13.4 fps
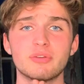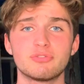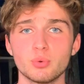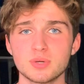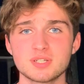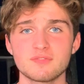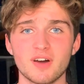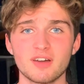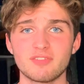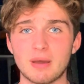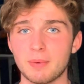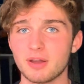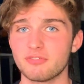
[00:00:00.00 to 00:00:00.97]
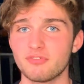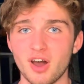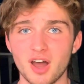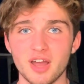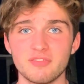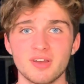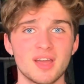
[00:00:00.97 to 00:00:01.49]
you were to divide that by
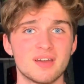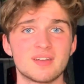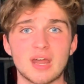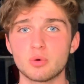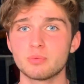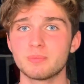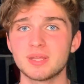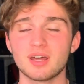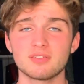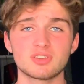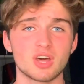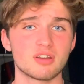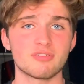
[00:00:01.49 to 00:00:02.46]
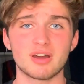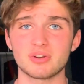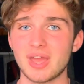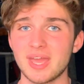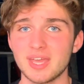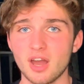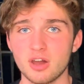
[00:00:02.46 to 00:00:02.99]
5, that would mean I've done around
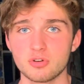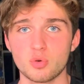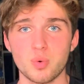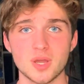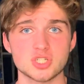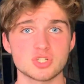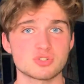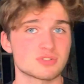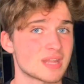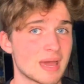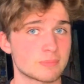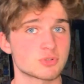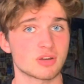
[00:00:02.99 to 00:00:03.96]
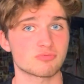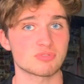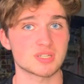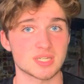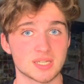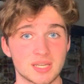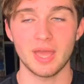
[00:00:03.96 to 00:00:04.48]
800 questions on abstract
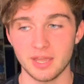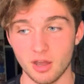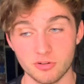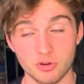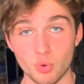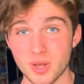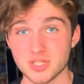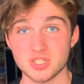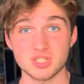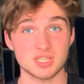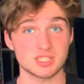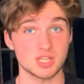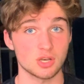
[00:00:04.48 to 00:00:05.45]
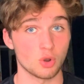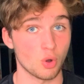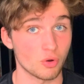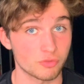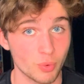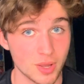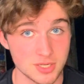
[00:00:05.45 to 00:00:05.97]
reasoning. 800 questions is a lot of
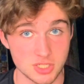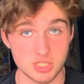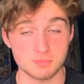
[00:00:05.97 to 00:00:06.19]
questions,